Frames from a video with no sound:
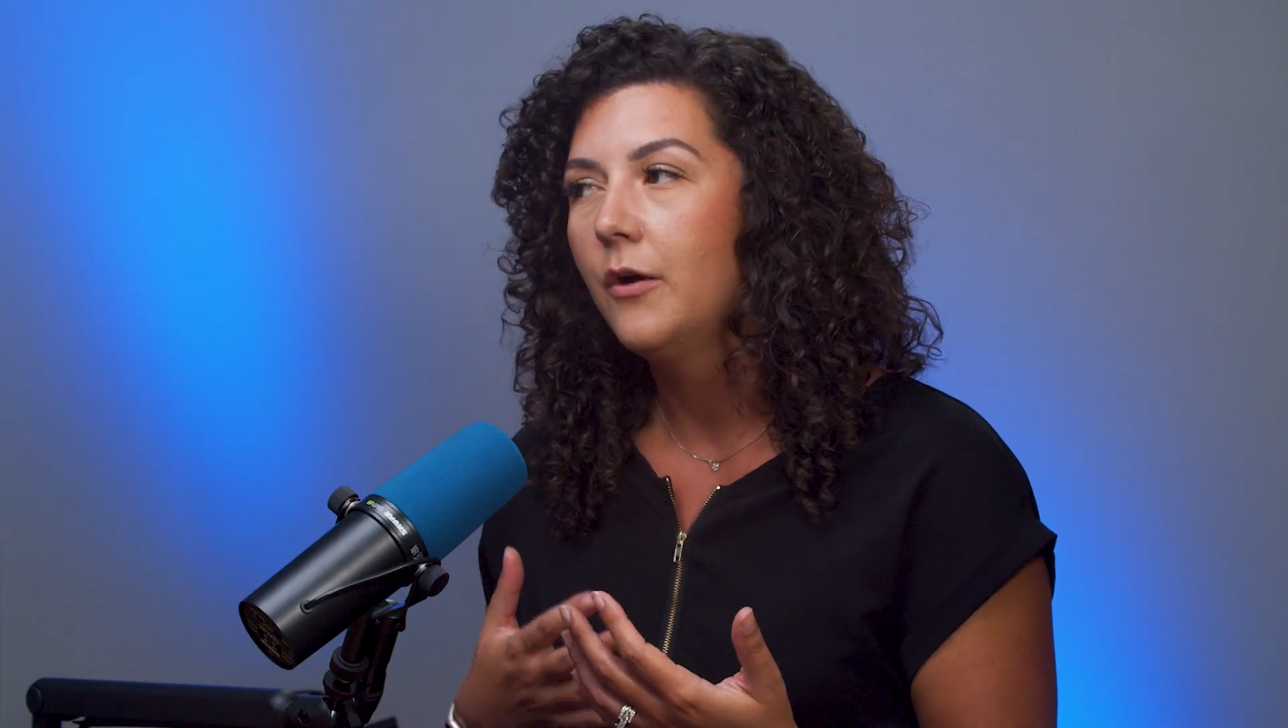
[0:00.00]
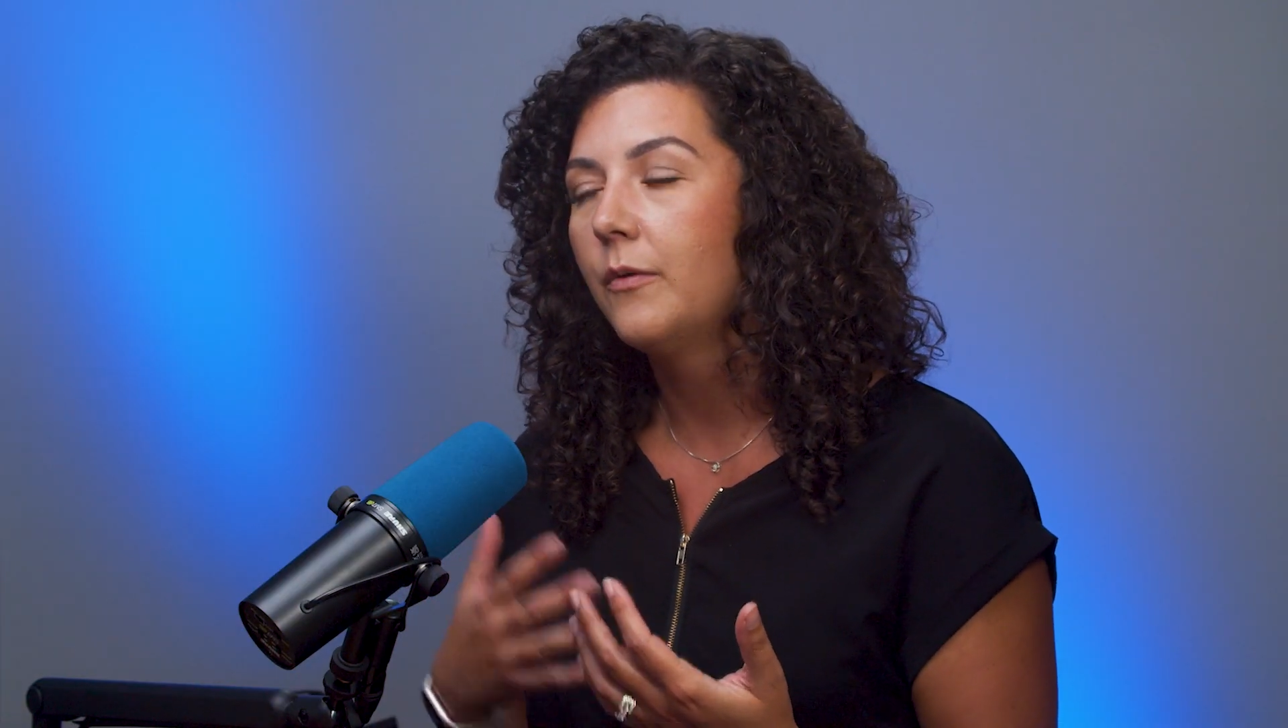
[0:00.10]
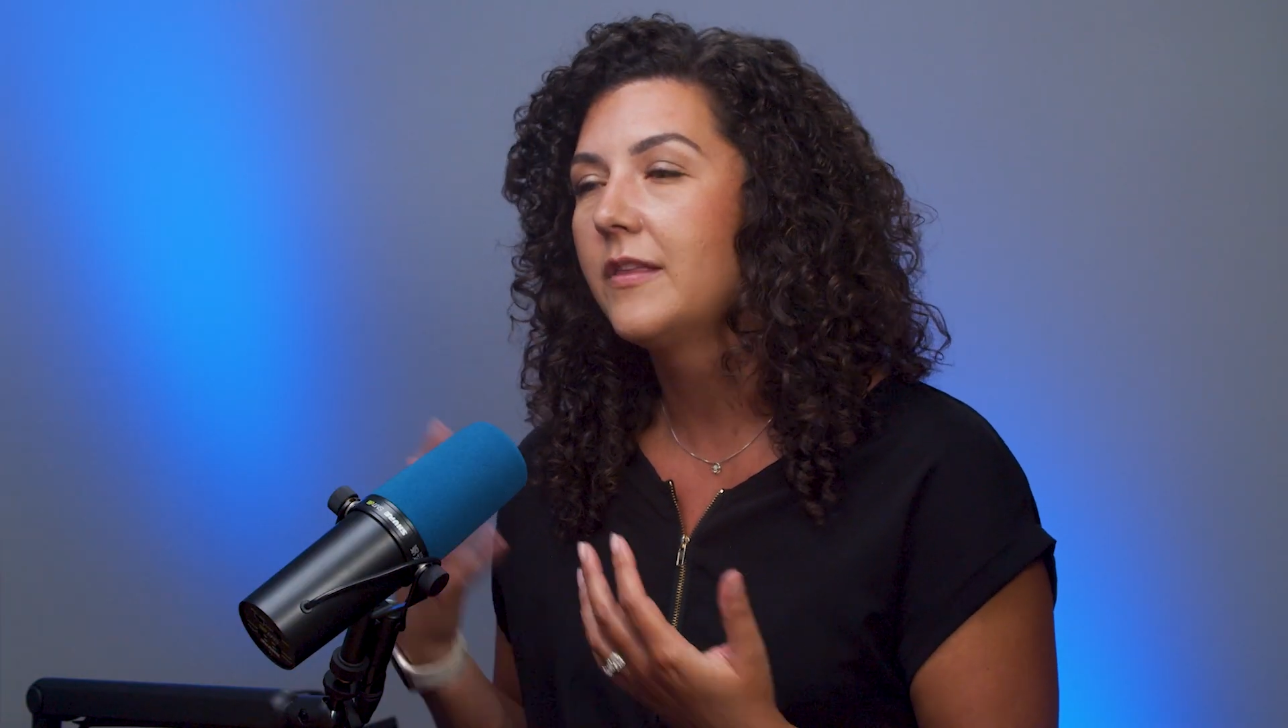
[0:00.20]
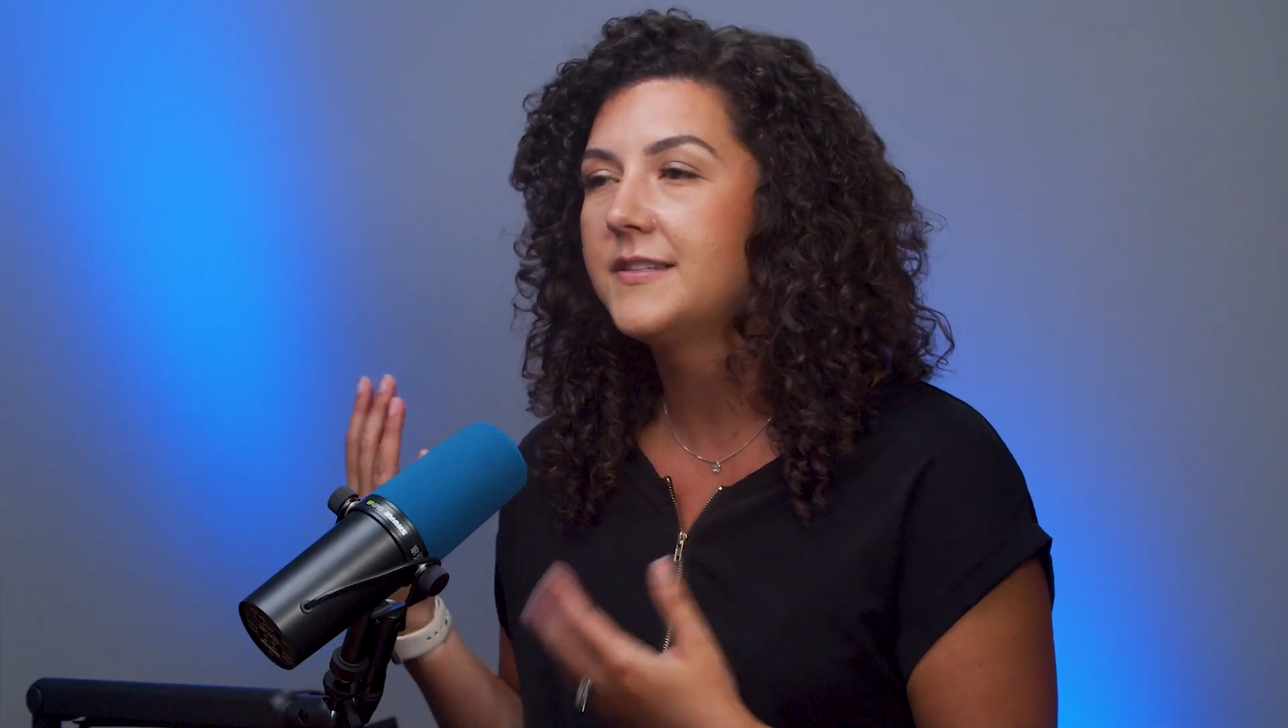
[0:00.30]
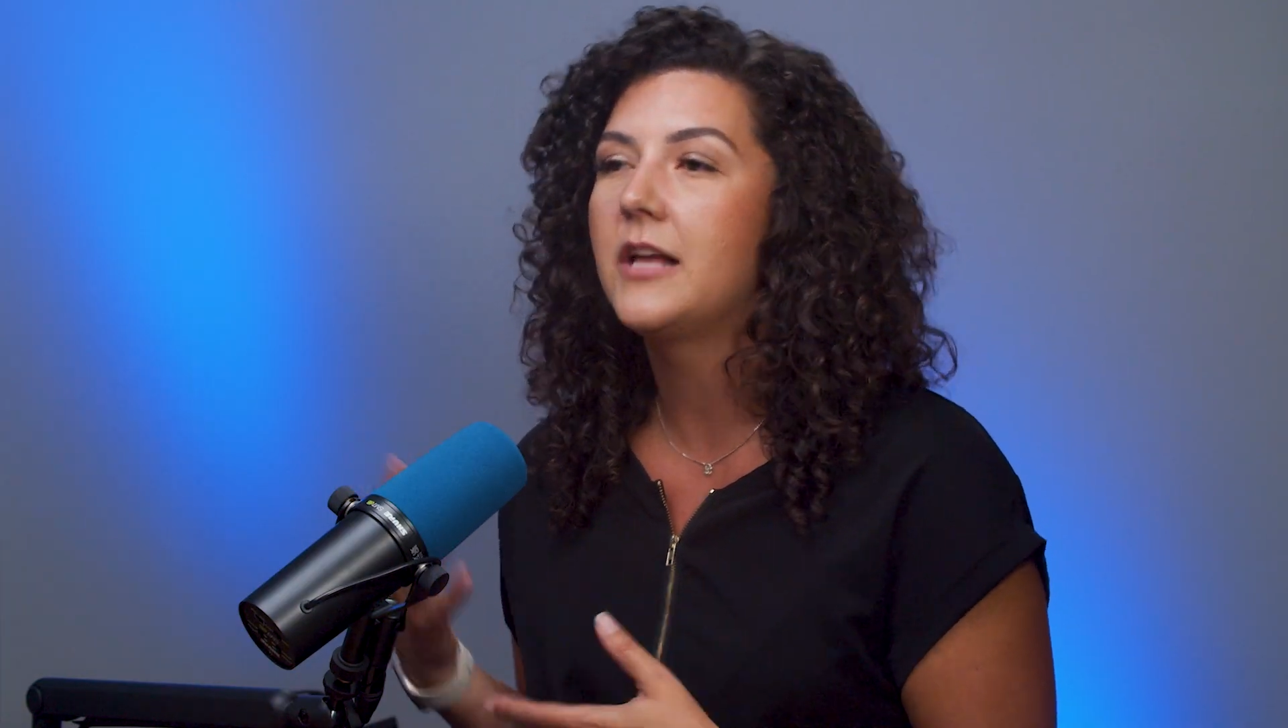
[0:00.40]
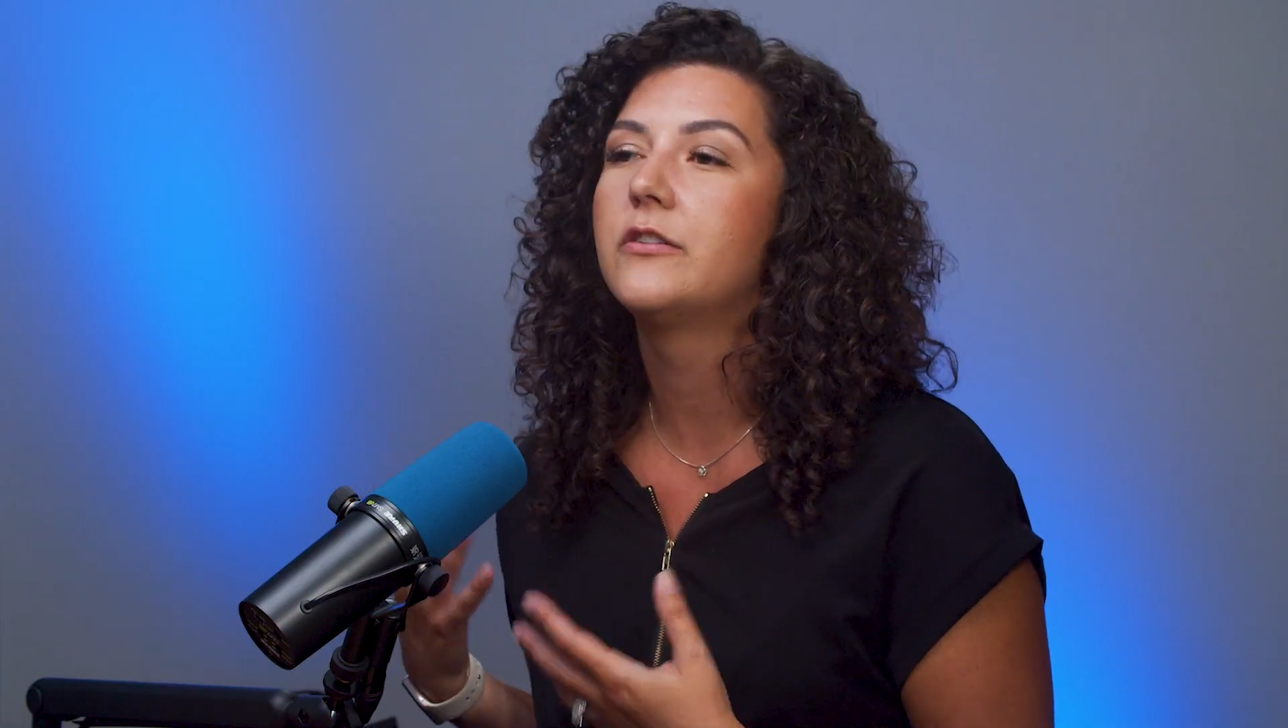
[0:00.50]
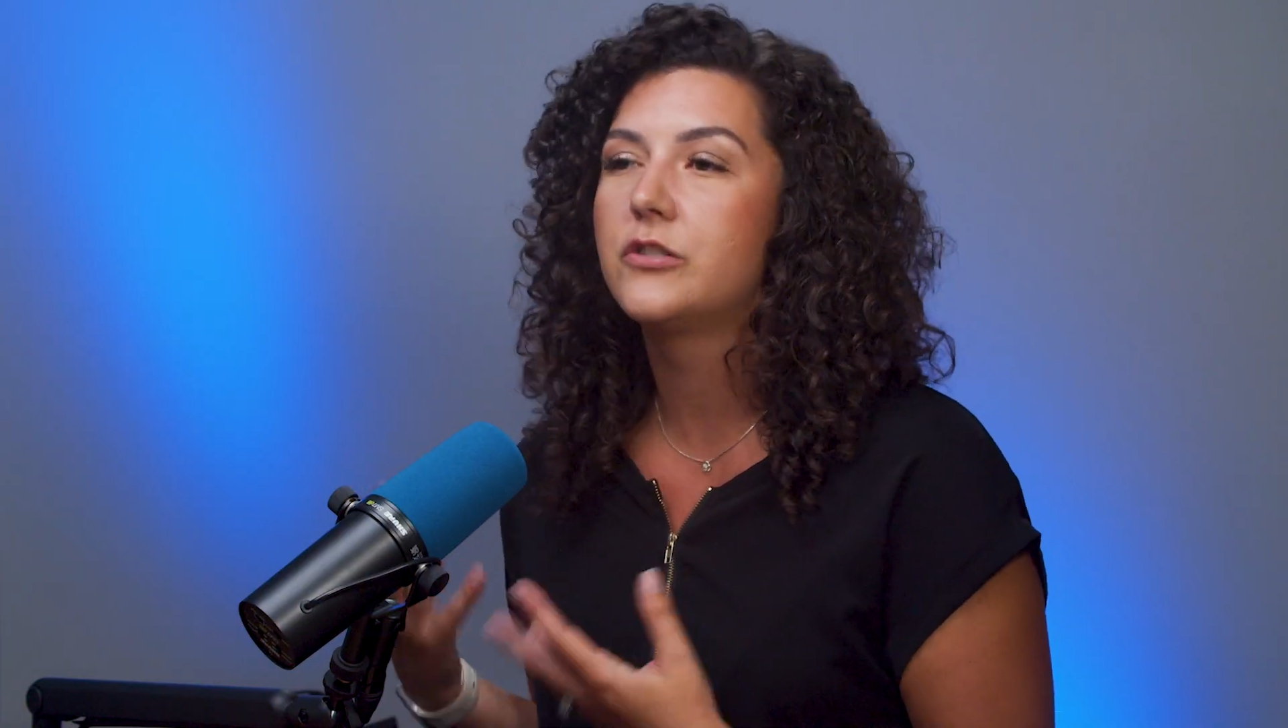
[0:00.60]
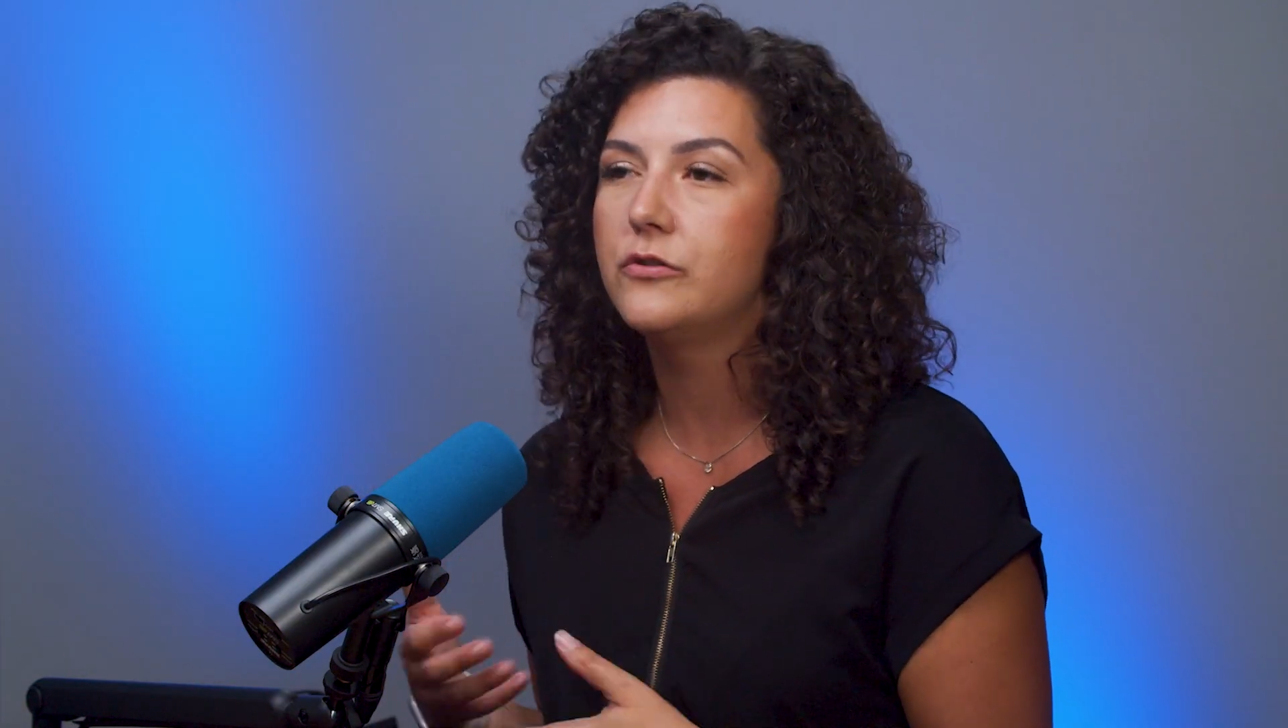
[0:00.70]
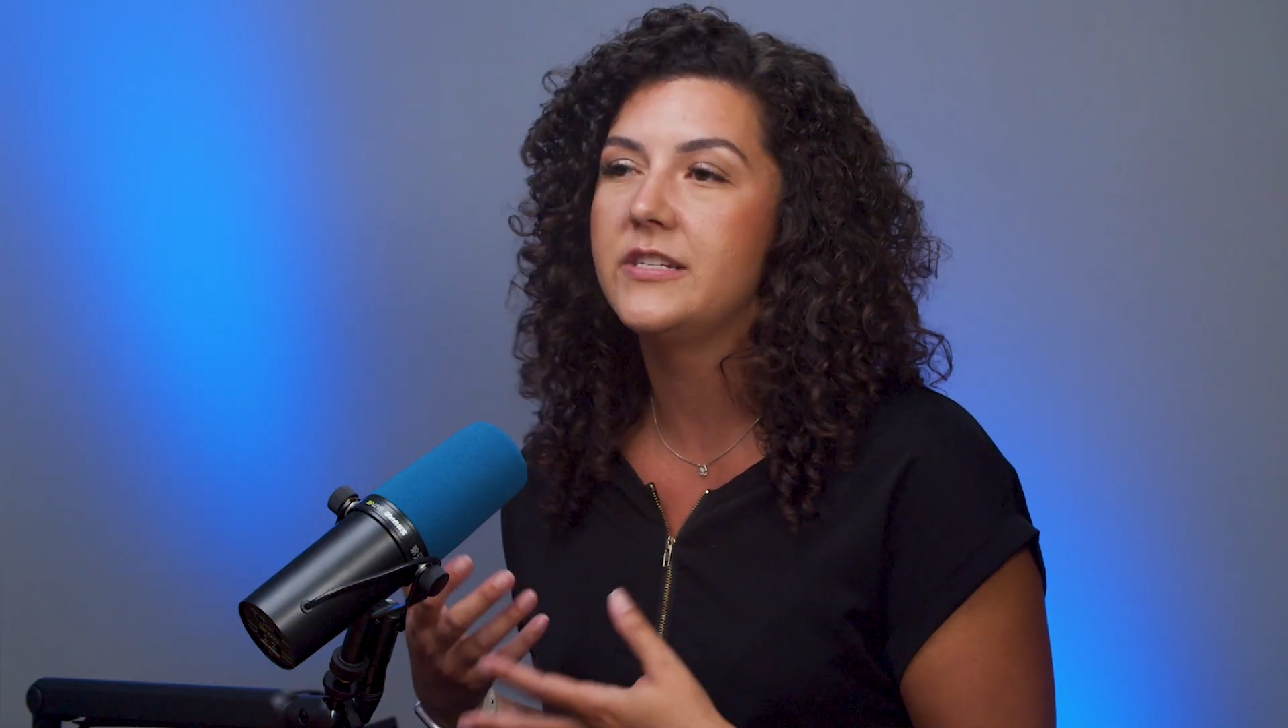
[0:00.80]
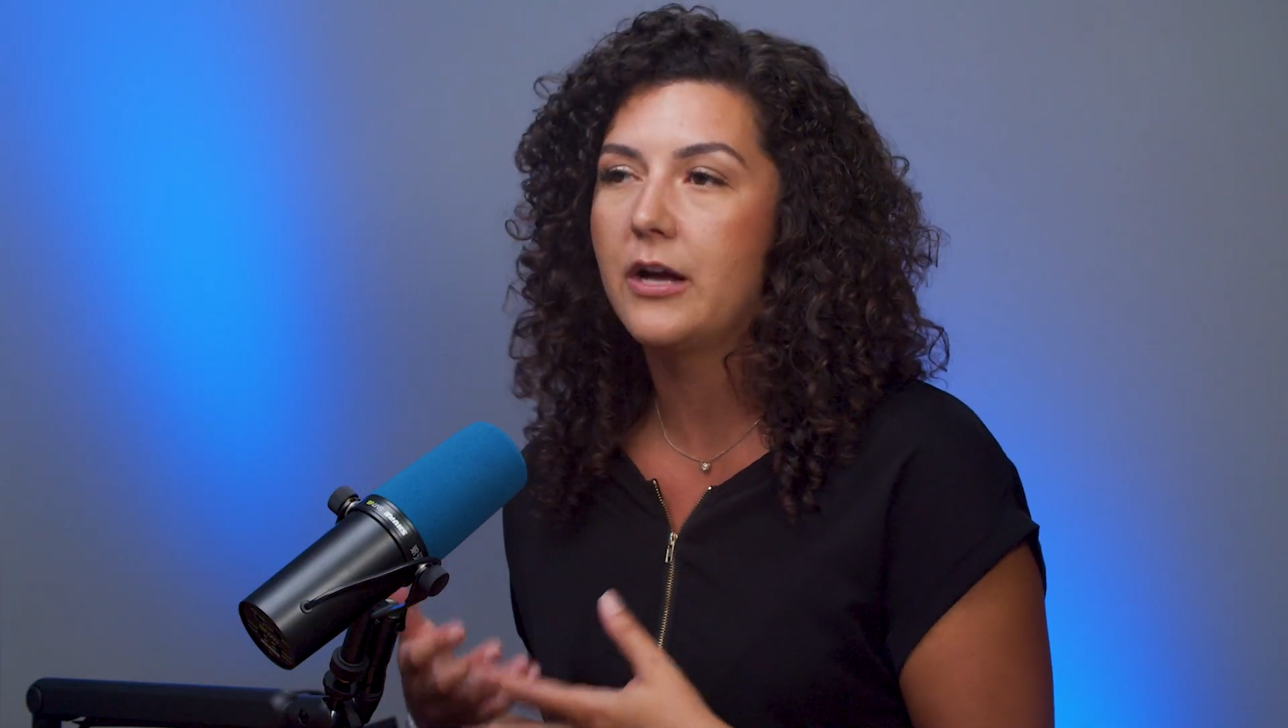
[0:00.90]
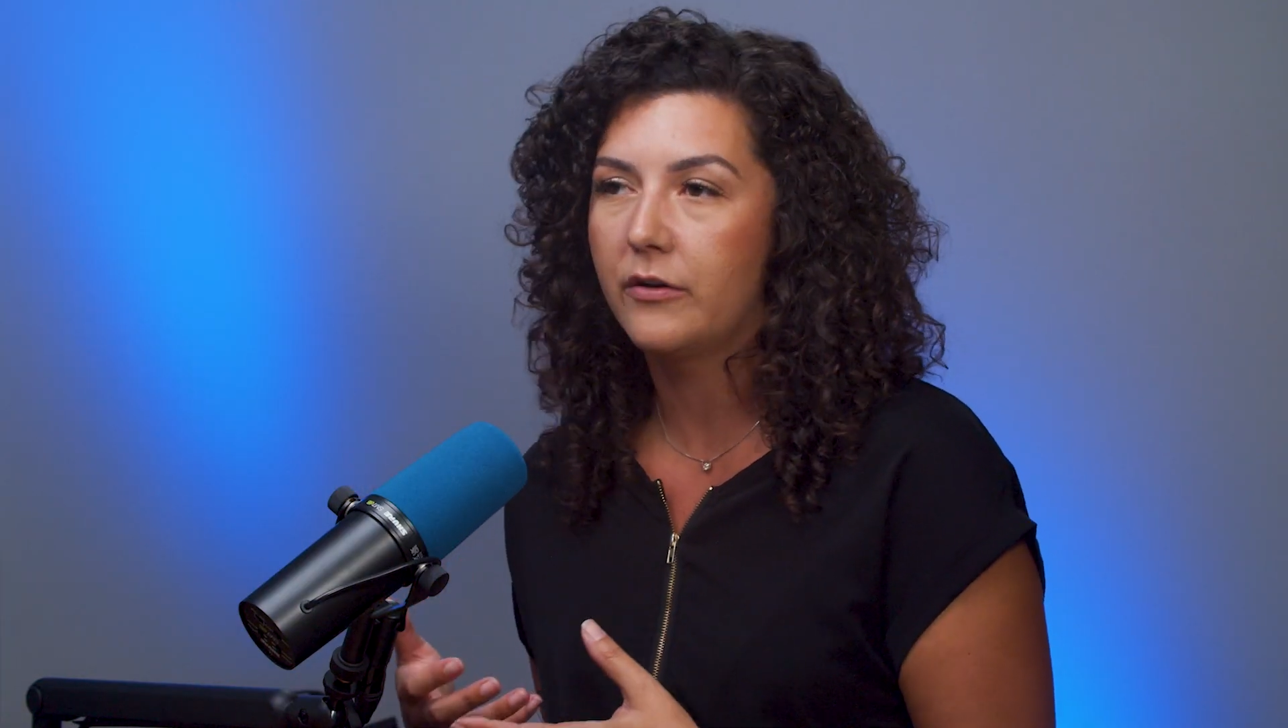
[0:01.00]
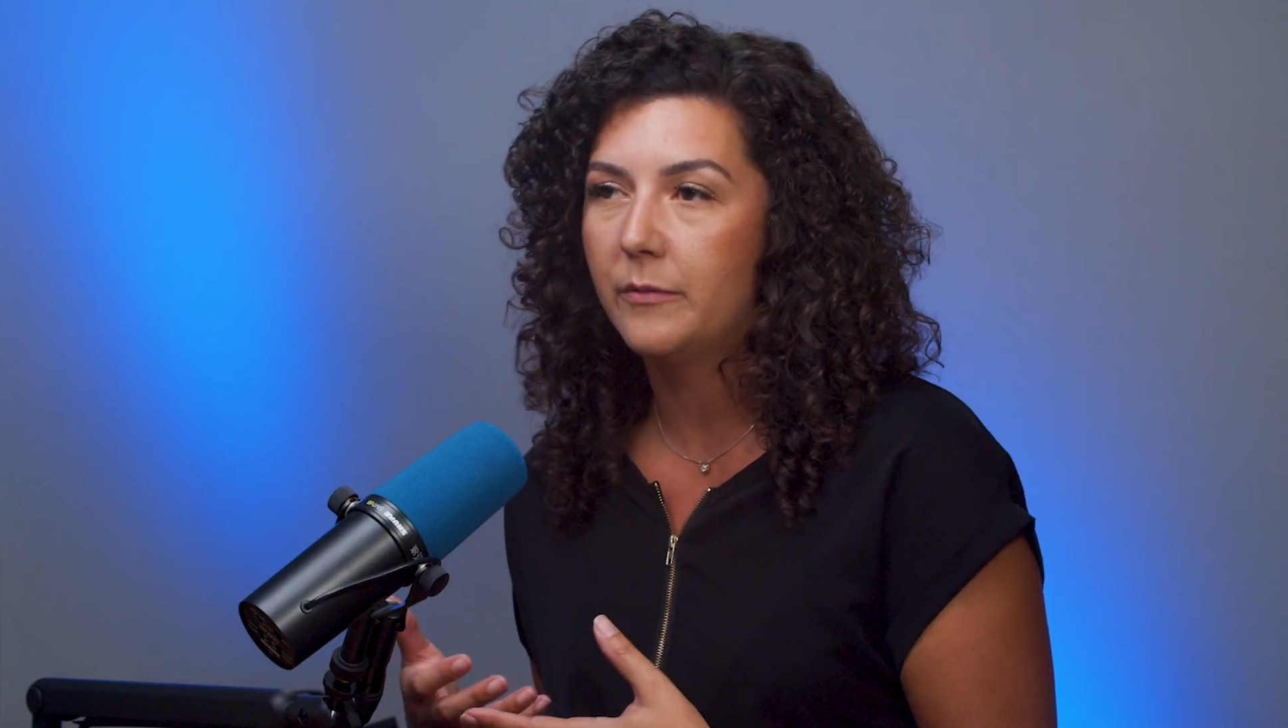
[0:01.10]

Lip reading: where the seller's losing out